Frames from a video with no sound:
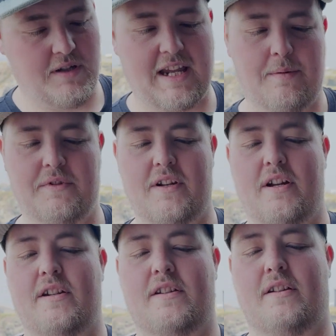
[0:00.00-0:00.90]
cable
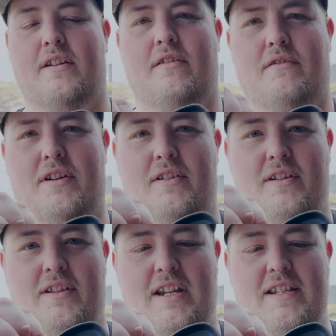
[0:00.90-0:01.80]
ties through
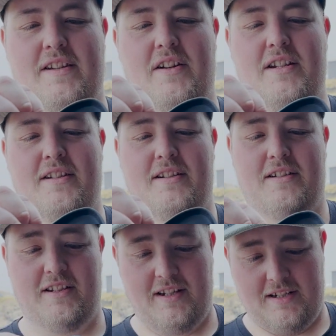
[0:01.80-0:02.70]
the inside
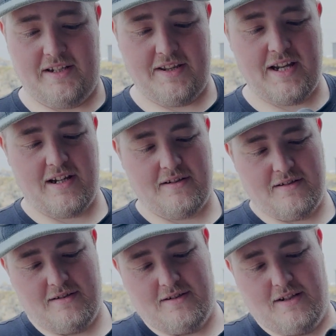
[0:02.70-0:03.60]
like that,
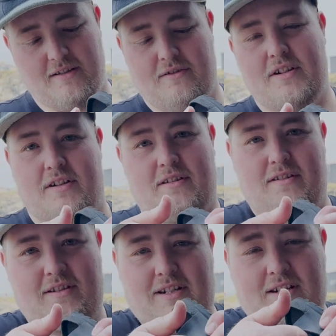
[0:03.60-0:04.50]
which
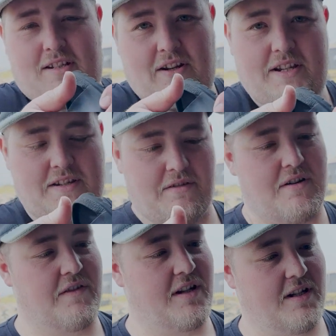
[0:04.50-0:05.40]
tides are
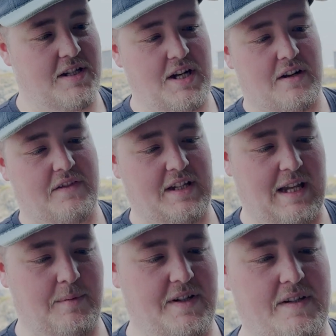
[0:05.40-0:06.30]
over and you can't feel the
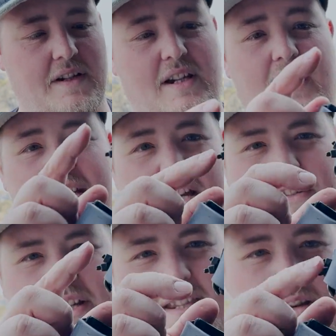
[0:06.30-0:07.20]
cable ties.
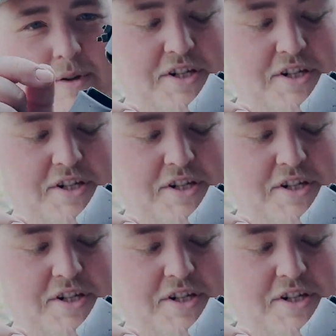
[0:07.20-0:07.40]
Downside, they're a bit